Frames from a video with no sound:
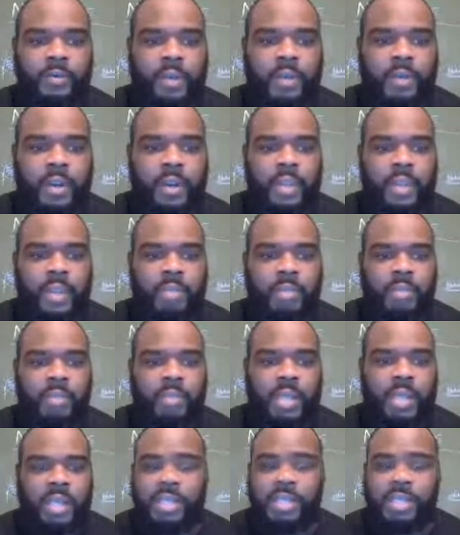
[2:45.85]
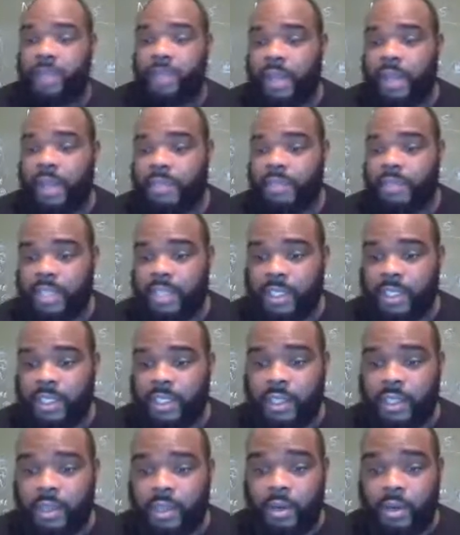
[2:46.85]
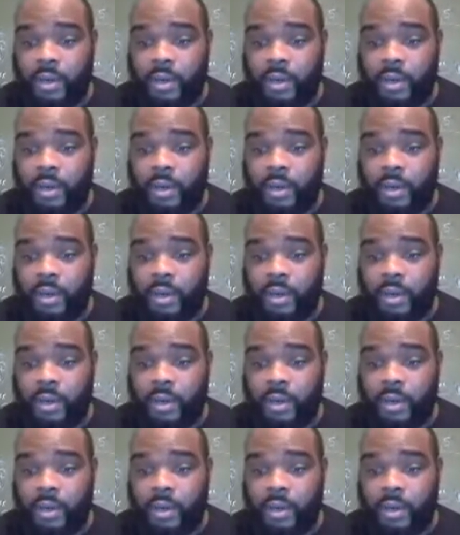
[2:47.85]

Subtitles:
All right. The box that we have selected here.